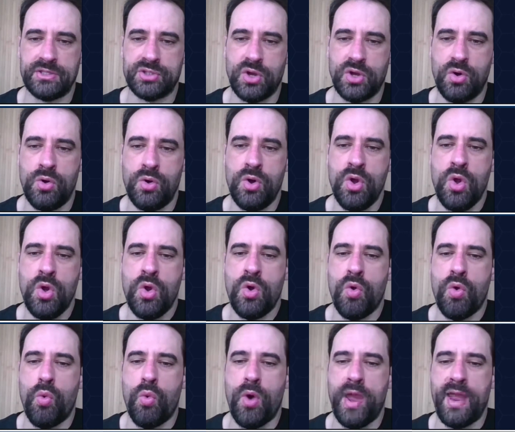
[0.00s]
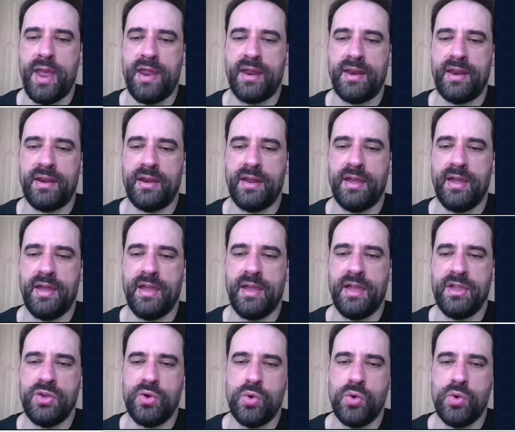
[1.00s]
So when
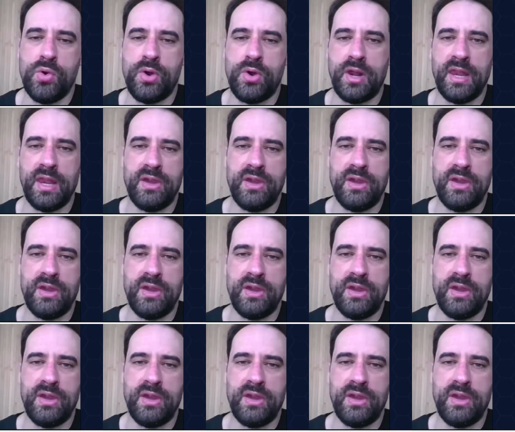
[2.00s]
you